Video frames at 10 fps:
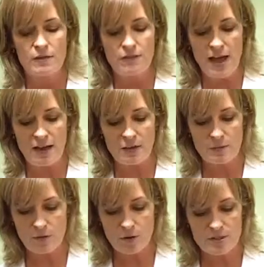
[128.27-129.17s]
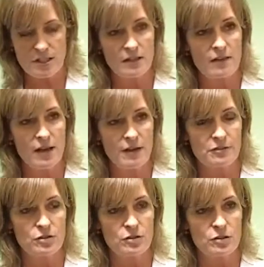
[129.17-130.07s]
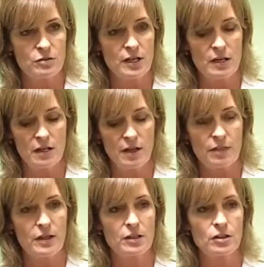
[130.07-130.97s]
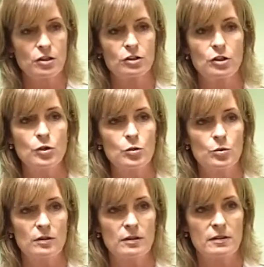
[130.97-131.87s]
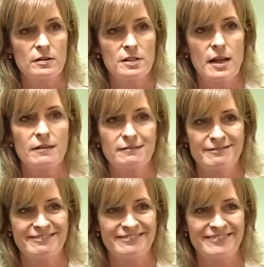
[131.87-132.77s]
Fat and protein in the afternoon and nothing gluten.